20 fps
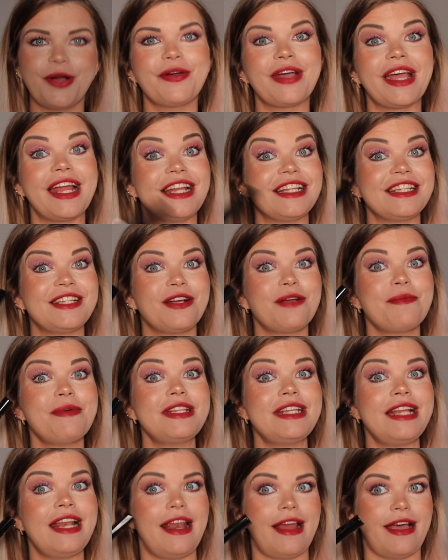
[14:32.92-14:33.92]
Okay, let's talk
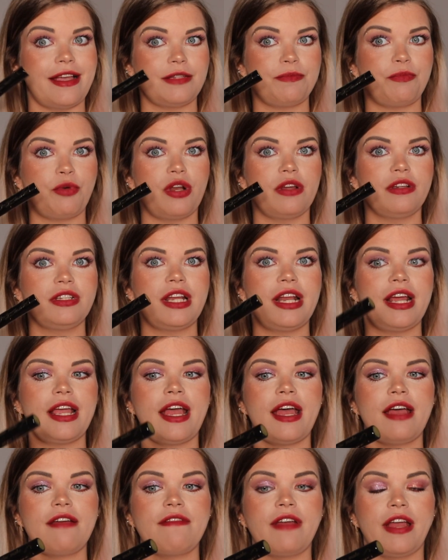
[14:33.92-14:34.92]
about the last product that I
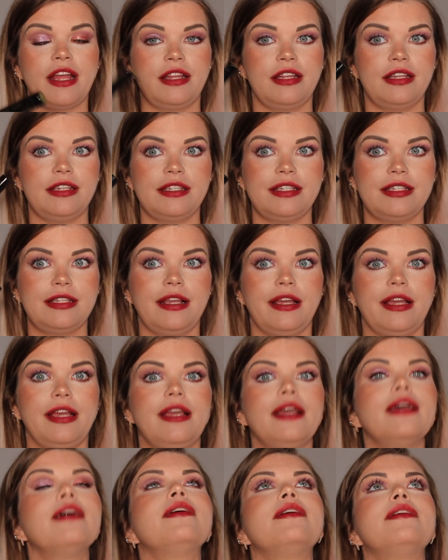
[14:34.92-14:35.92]
have, and this is
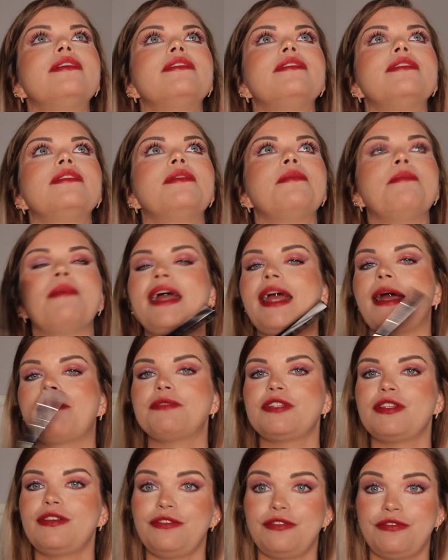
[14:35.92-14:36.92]
like my
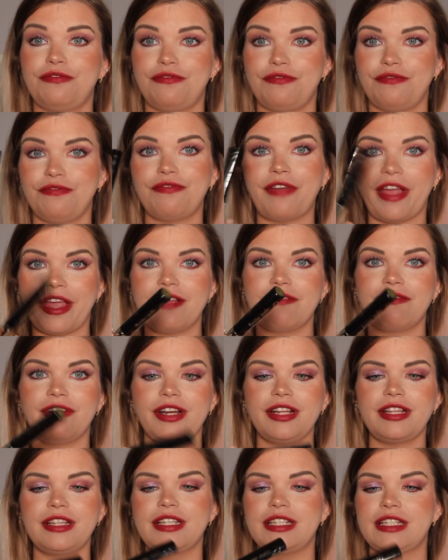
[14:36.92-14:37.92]
absolute
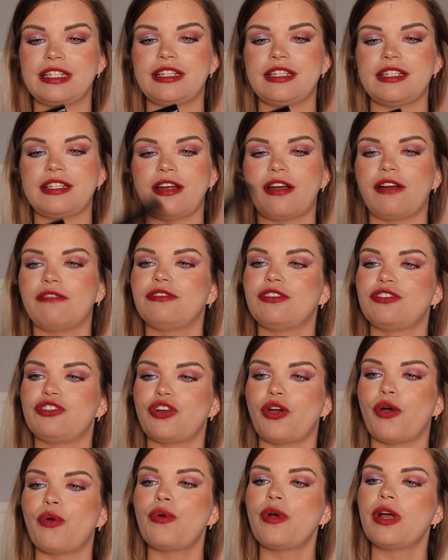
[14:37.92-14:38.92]
favorite. This is the star of the
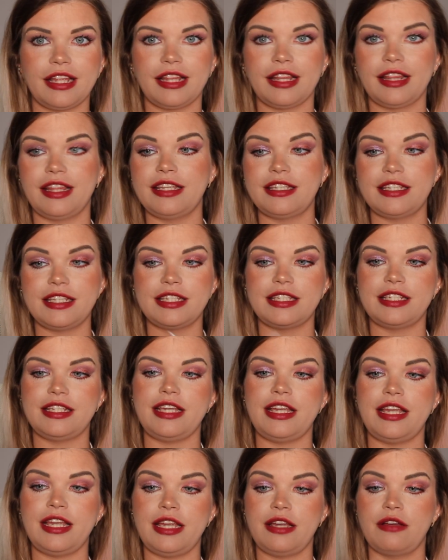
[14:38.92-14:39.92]
show. This is
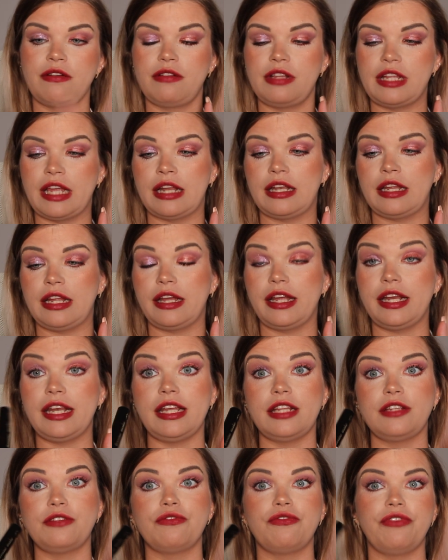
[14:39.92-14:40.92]
the, hold on, I
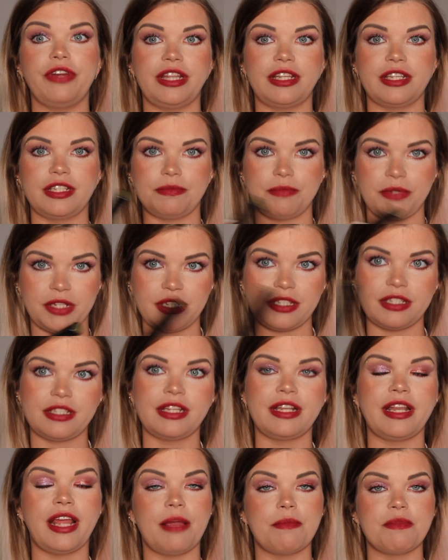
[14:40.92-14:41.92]
need to read this because
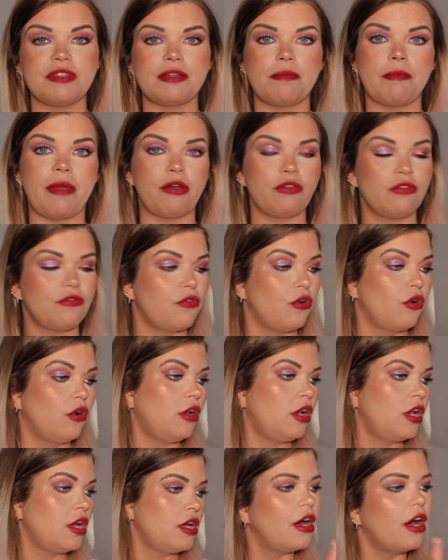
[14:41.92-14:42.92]
the name is a
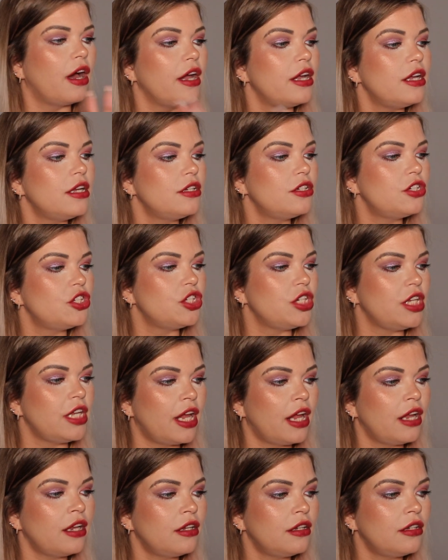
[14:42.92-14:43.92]
mouthful.
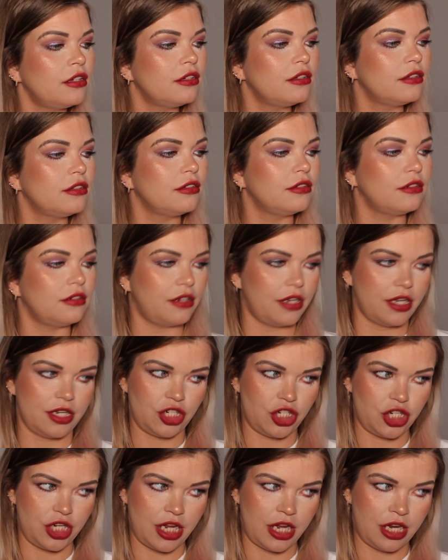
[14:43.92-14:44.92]
Isehan, I
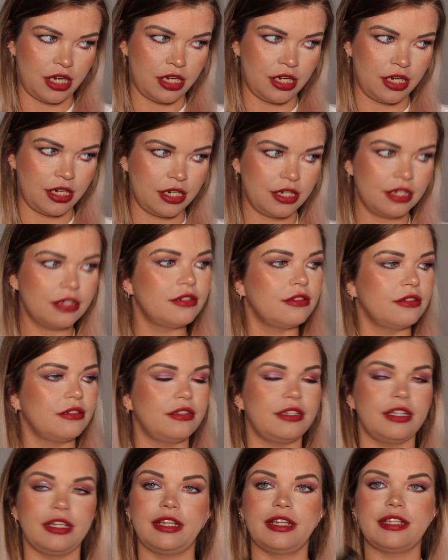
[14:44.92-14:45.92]

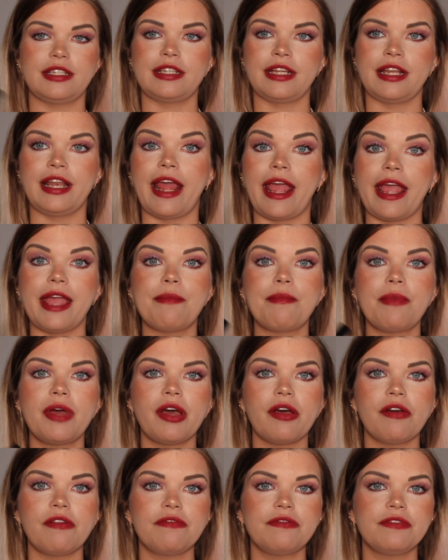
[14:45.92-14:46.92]
think that's the
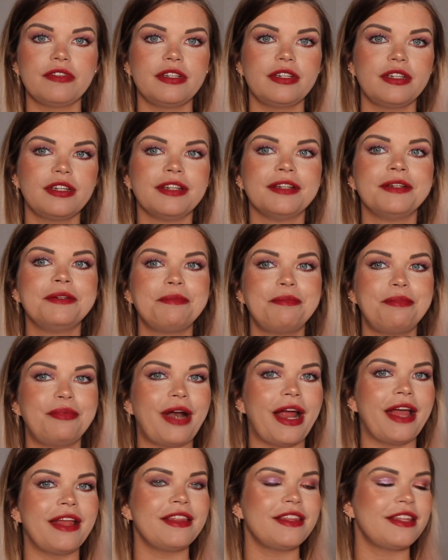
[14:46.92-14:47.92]
name of the
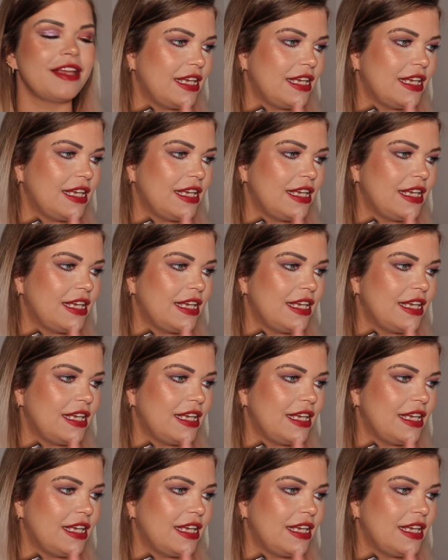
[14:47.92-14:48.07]
brand.